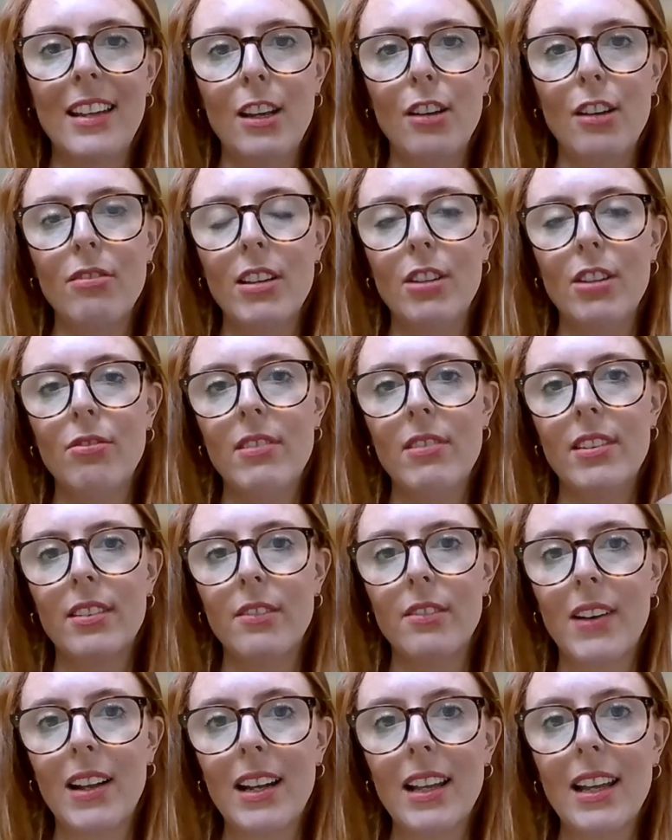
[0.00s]
increase
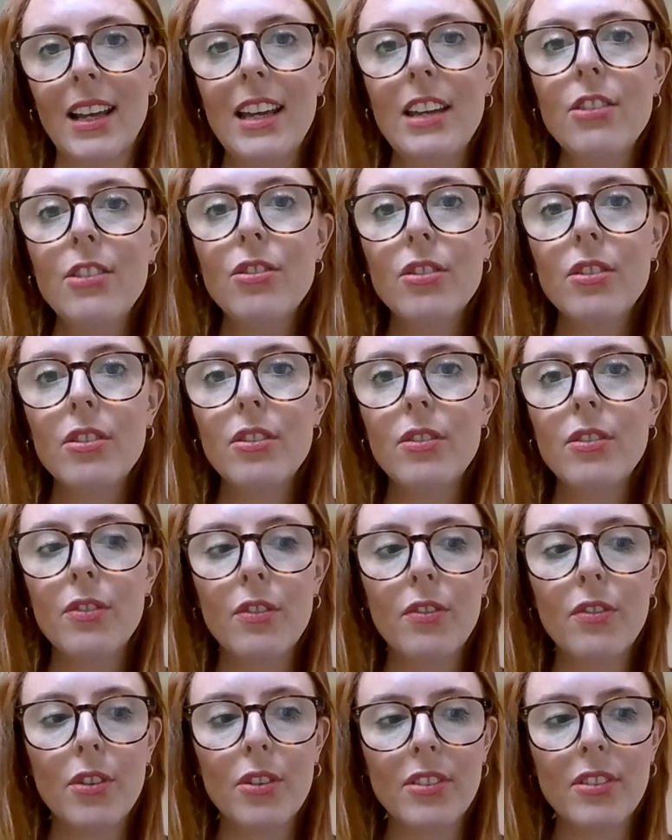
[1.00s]
risk of allegations
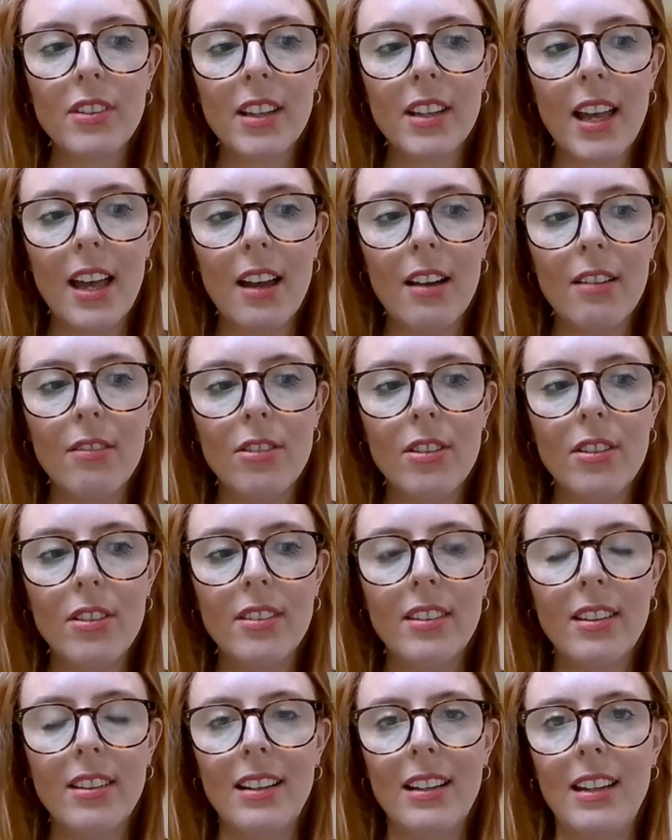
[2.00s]
for foster carers,